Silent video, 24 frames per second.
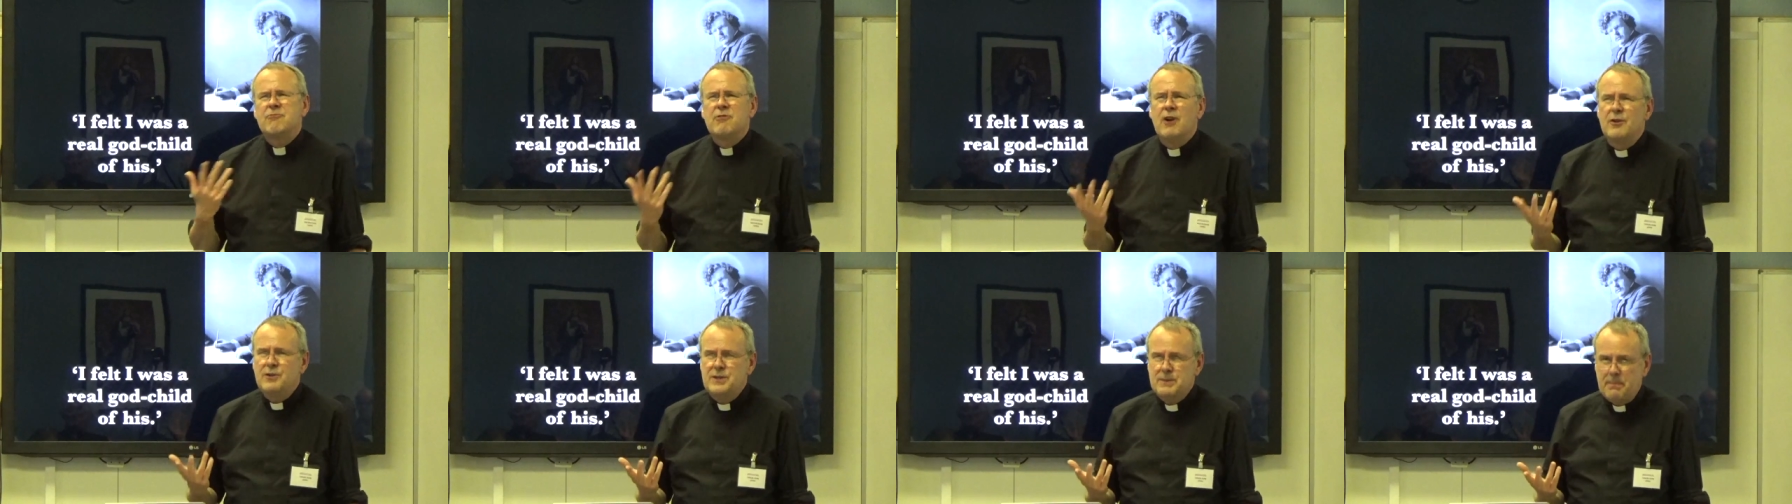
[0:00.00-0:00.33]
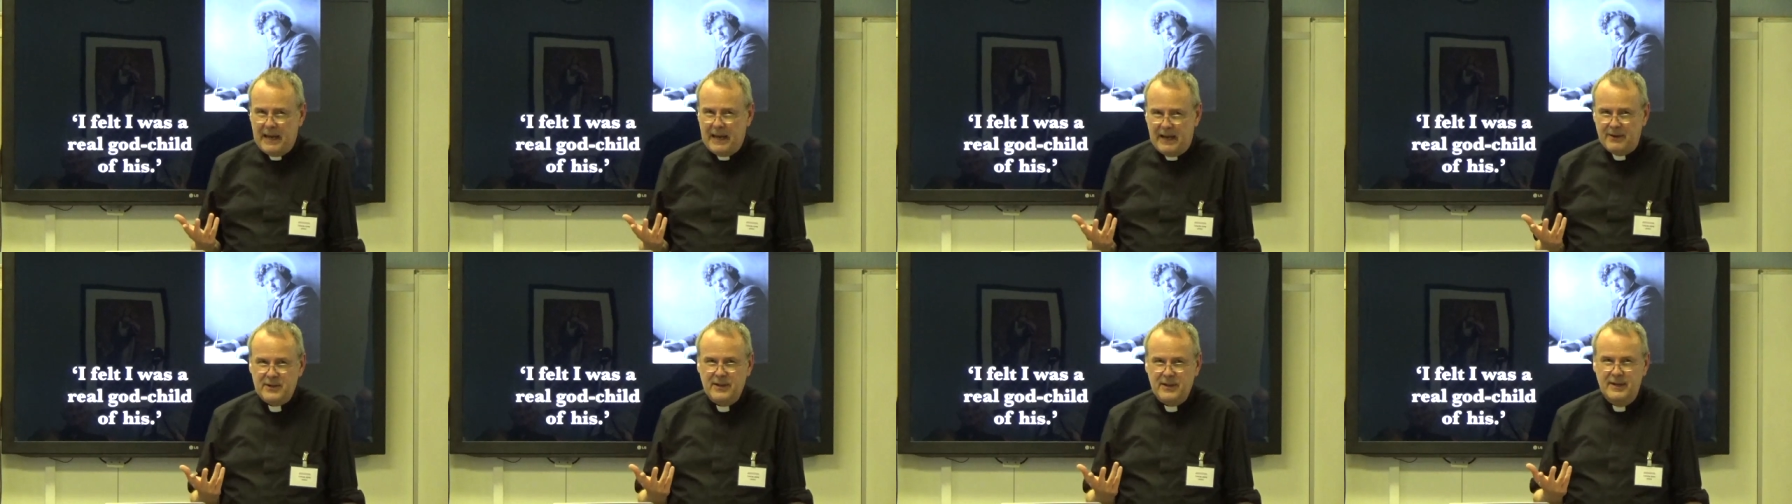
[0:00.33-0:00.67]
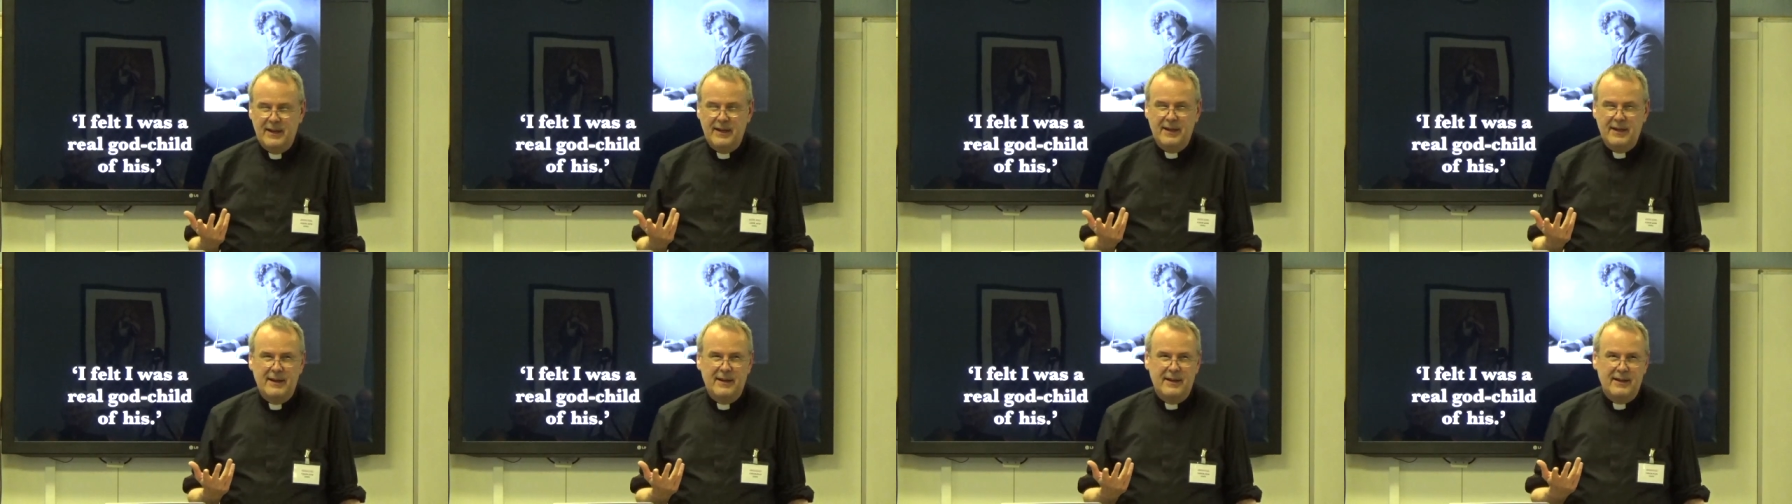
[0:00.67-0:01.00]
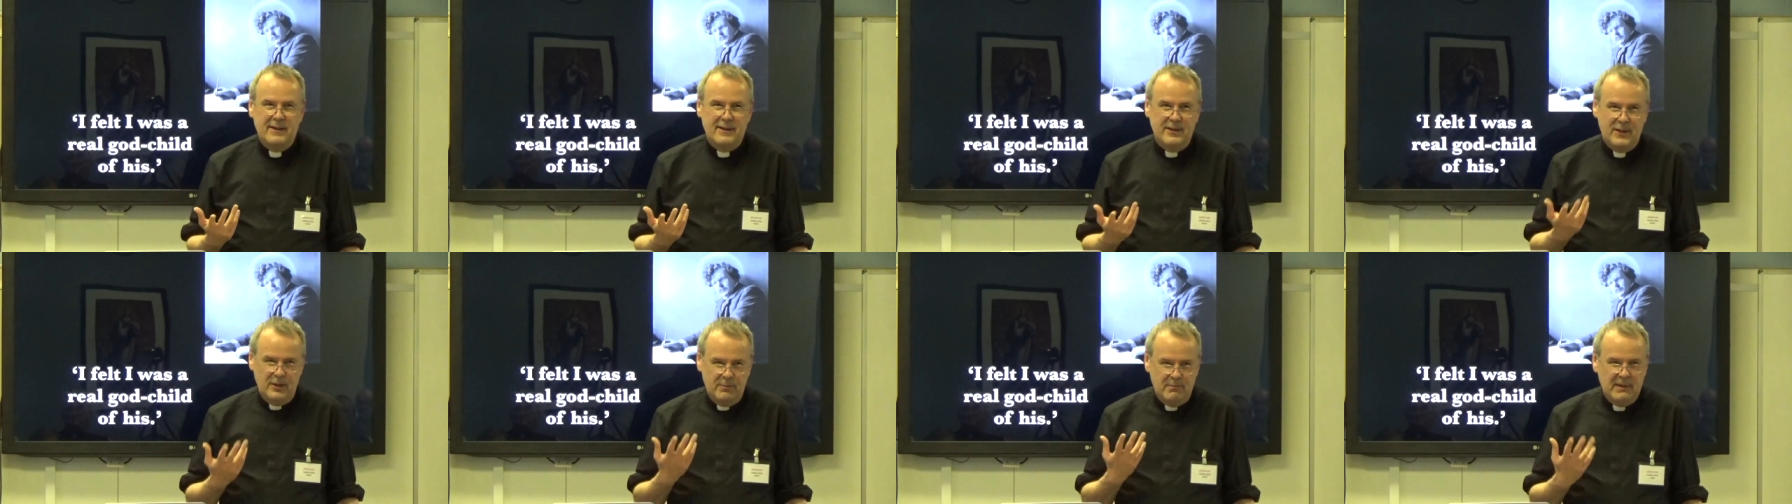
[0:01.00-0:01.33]
wrote about
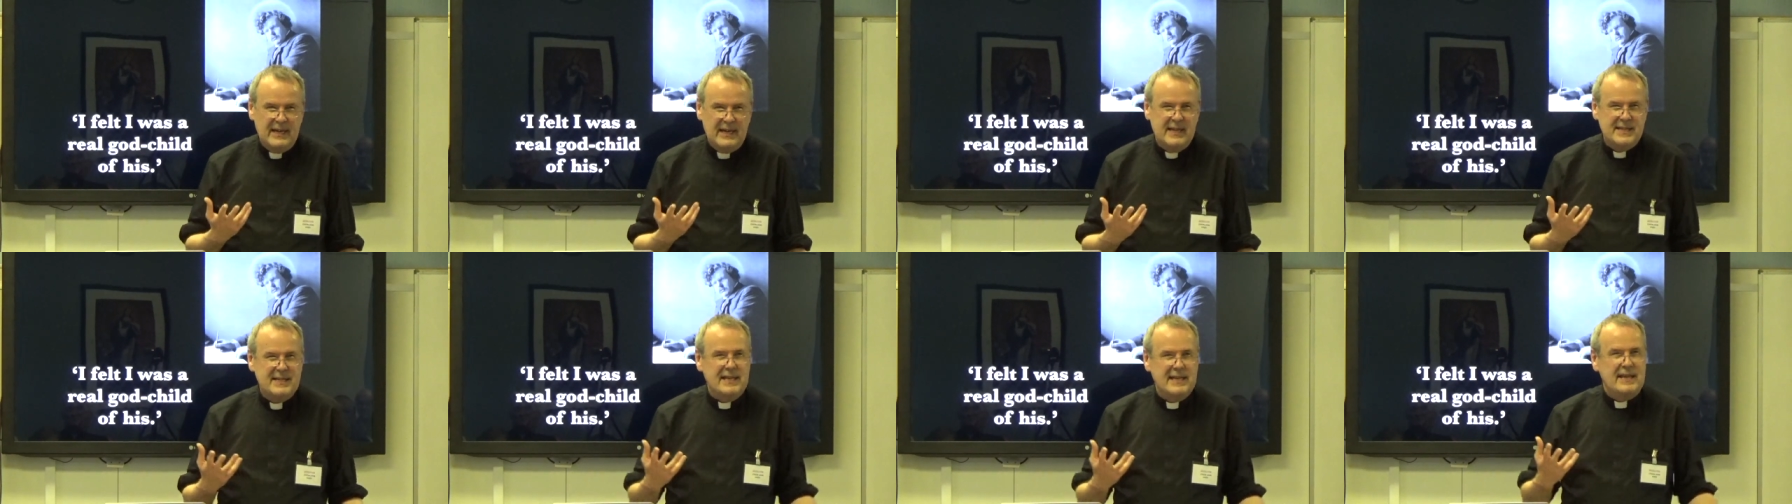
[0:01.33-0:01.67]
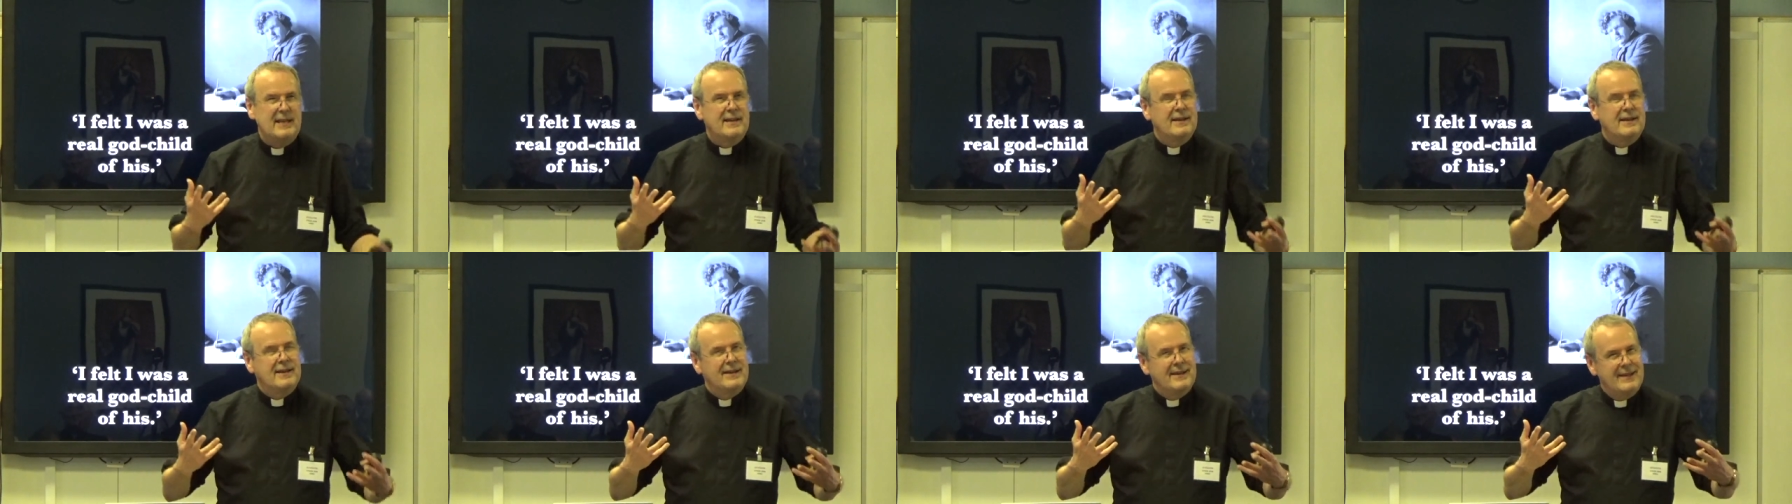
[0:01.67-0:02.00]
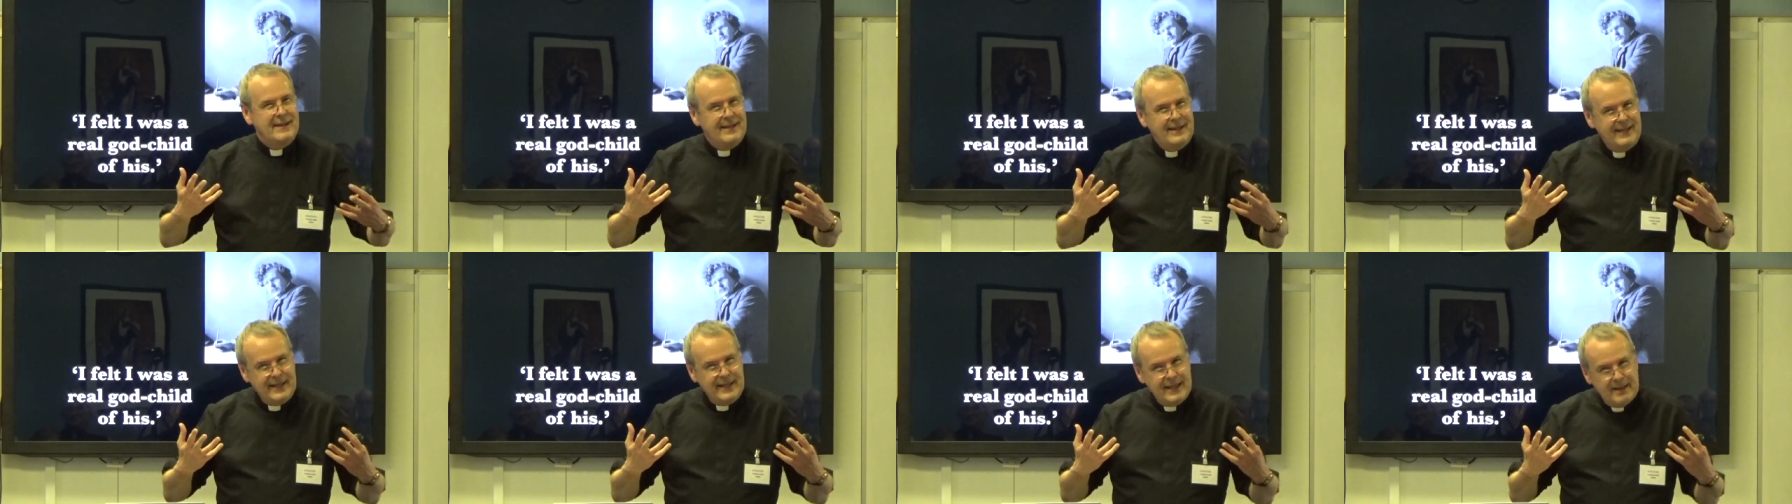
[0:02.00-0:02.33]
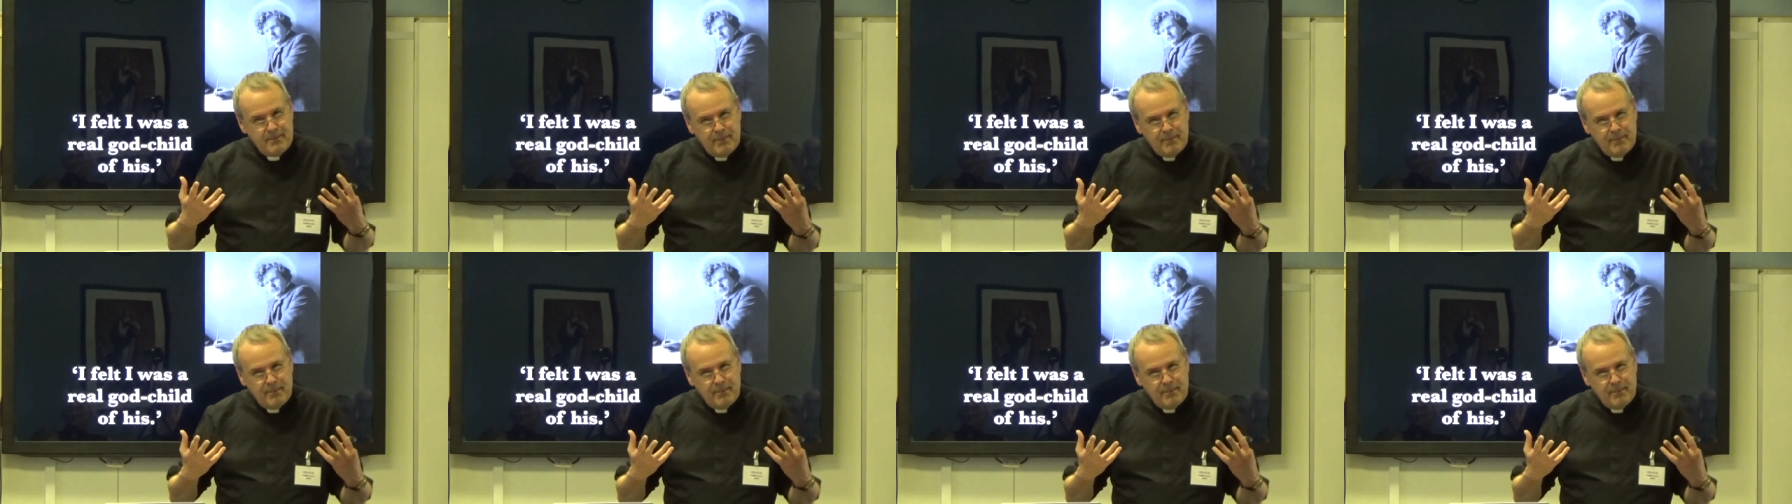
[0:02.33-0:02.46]
humility, he